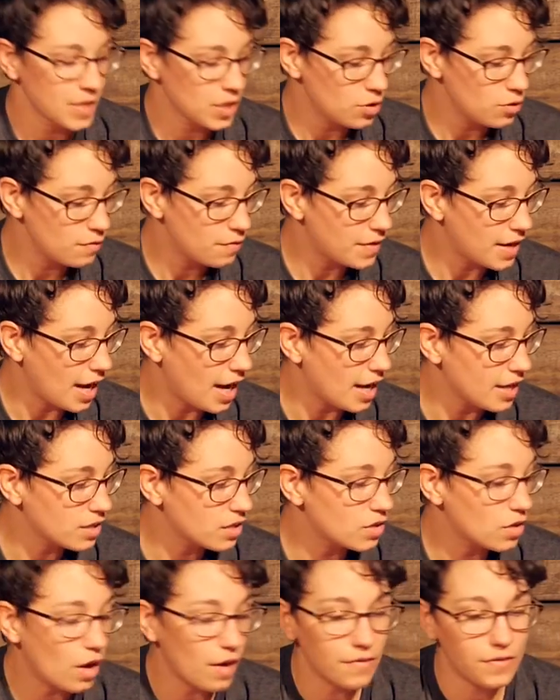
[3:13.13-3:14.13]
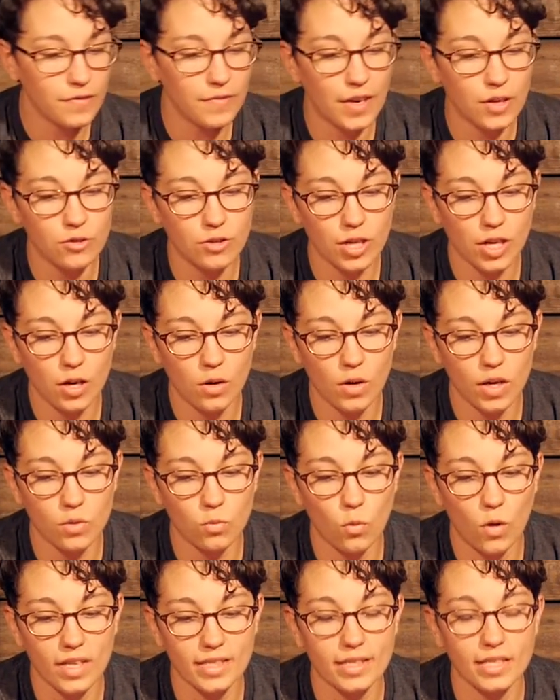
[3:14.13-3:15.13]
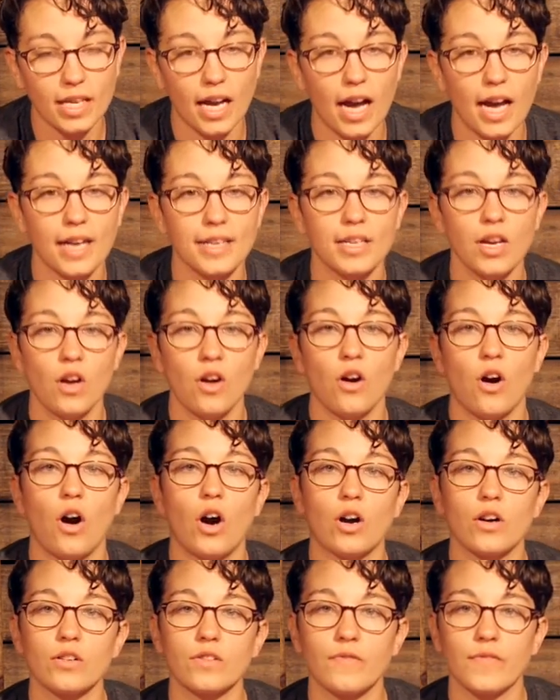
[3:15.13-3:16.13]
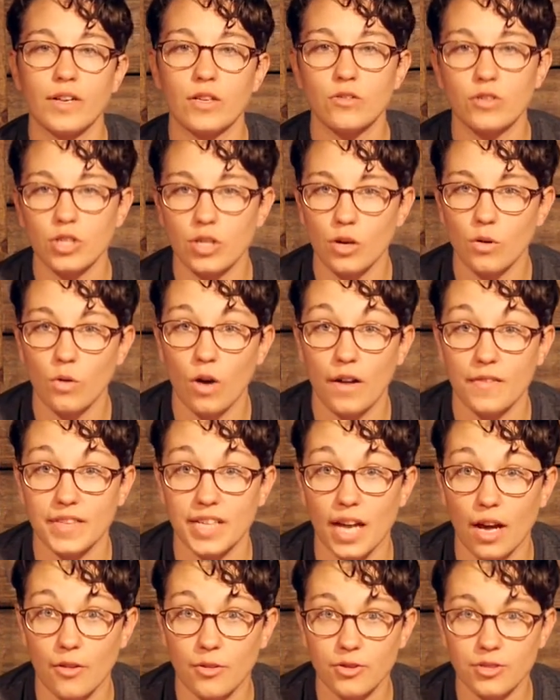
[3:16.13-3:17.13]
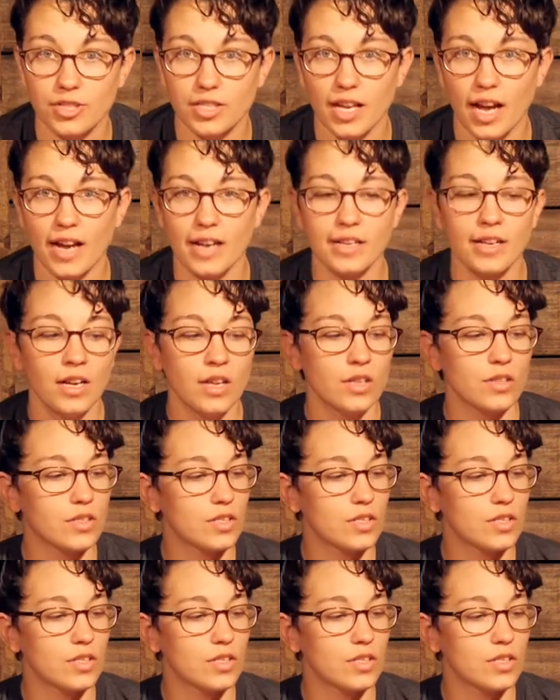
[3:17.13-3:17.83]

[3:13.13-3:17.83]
You've got soft Velcro on one side, hard Velcro on the other side.